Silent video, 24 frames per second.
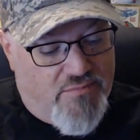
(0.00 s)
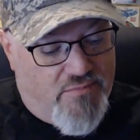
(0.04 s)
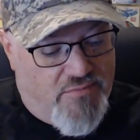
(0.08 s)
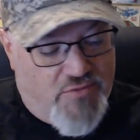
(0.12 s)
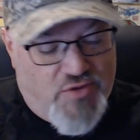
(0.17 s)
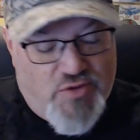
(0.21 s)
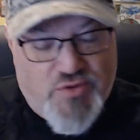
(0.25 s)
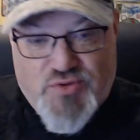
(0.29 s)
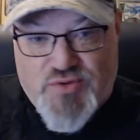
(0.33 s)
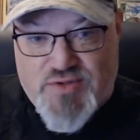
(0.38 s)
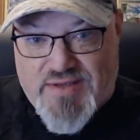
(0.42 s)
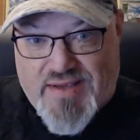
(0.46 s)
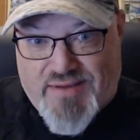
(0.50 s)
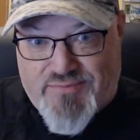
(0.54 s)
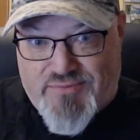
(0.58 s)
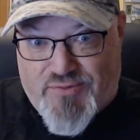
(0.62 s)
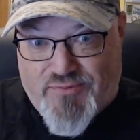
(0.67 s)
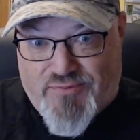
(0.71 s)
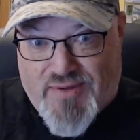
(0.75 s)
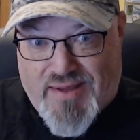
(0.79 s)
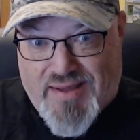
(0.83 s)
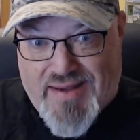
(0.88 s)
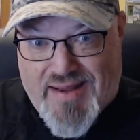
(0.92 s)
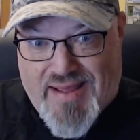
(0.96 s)
you just have to
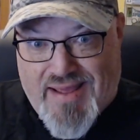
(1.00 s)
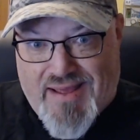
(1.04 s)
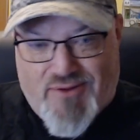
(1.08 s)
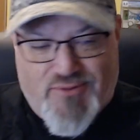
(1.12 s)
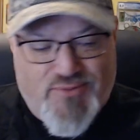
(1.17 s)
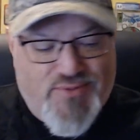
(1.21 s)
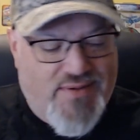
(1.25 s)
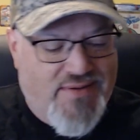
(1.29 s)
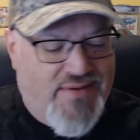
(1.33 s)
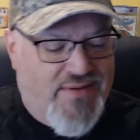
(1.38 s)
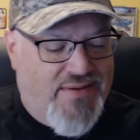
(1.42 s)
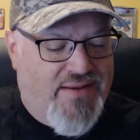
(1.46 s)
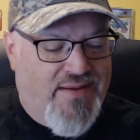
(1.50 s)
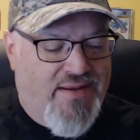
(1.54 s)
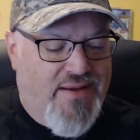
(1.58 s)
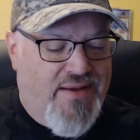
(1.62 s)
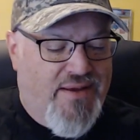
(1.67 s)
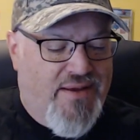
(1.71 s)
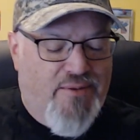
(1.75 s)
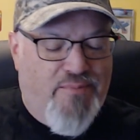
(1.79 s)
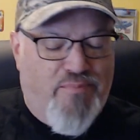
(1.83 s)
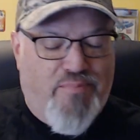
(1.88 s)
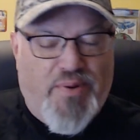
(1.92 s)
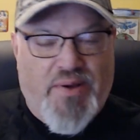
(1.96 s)
find out.
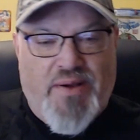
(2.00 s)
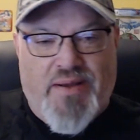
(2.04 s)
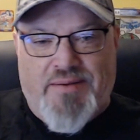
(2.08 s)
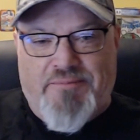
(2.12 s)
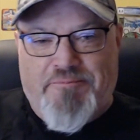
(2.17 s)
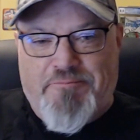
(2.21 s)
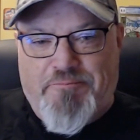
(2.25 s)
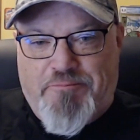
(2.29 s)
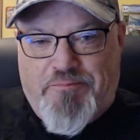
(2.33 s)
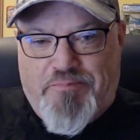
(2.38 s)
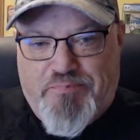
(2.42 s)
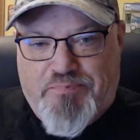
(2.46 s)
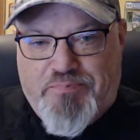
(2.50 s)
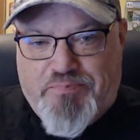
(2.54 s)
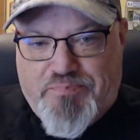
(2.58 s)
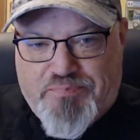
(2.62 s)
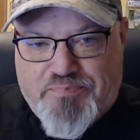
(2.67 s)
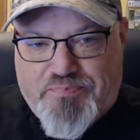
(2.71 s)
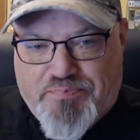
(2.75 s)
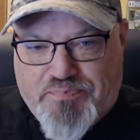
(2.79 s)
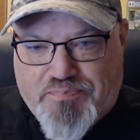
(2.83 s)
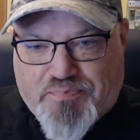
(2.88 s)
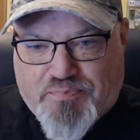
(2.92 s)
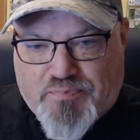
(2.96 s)
But
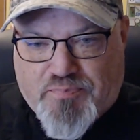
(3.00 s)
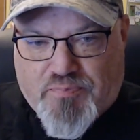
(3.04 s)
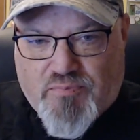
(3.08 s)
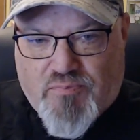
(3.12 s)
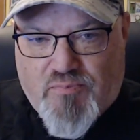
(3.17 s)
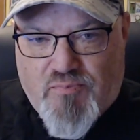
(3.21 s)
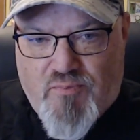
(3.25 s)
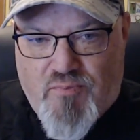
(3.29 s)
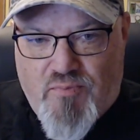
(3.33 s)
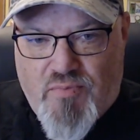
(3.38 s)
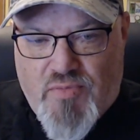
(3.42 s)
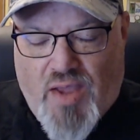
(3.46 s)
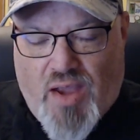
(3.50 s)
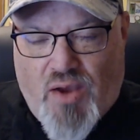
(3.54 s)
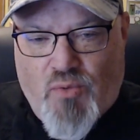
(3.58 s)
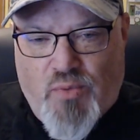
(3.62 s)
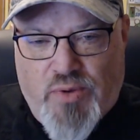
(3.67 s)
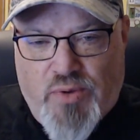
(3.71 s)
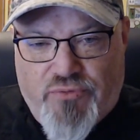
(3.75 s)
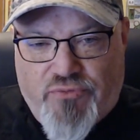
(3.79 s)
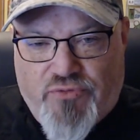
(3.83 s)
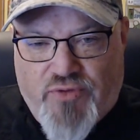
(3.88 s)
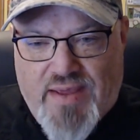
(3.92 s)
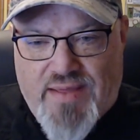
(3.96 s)
I
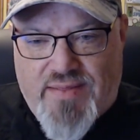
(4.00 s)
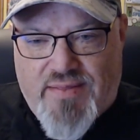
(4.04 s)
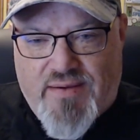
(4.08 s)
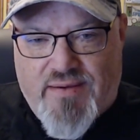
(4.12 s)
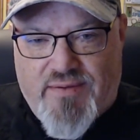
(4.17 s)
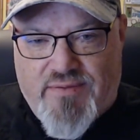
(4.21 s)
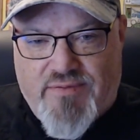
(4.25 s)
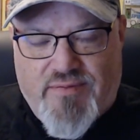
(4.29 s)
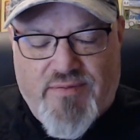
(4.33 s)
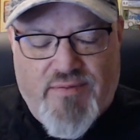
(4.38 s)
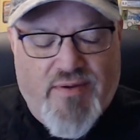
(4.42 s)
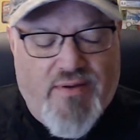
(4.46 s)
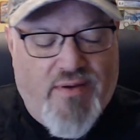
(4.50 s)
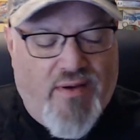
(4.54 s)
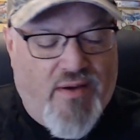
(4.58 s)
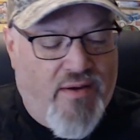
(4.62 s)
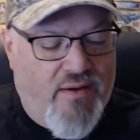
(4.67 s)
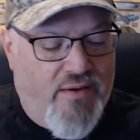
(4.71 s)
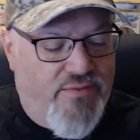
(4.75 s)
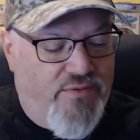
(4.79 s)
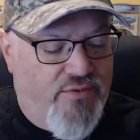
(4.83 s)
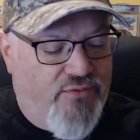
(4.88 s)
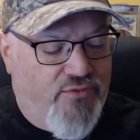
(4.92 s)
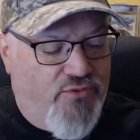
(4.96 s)
will say this:
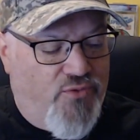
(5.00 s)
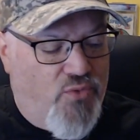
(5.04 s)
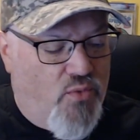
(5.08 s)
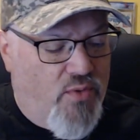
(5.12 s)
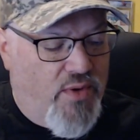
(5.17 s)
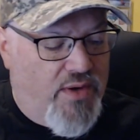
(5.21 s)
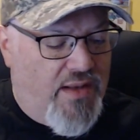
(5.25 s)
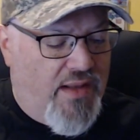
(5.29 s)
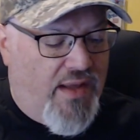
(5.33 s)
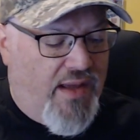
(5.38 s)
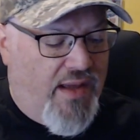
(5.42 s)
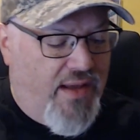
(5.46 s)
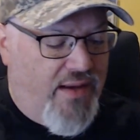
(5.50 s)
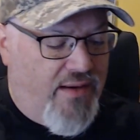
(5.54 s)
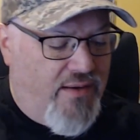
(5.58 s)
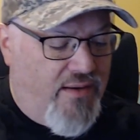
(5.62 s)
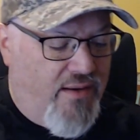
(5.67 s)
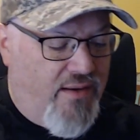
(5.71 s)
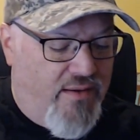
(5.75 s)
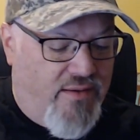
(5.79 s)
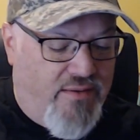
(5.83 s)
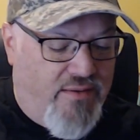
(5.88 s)
the storyline